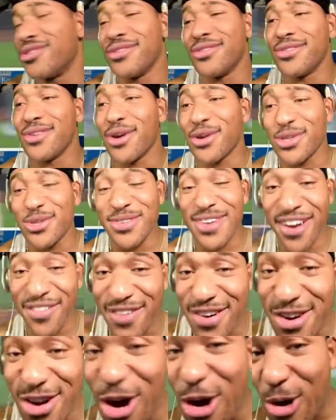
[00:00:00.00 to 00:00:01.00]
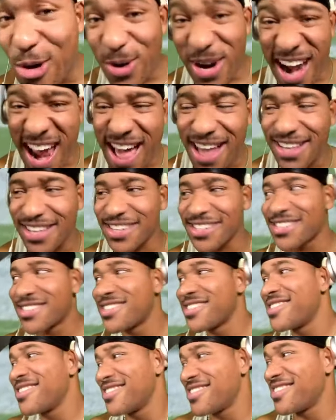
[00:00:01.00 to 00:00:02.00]
You know, you never know with
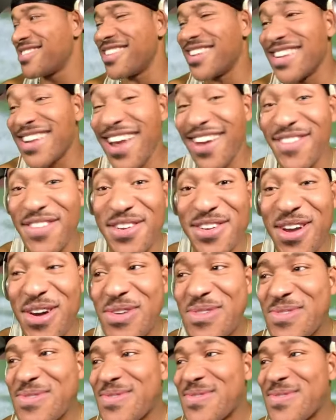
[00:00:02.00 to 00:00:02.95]
Alex. You never know.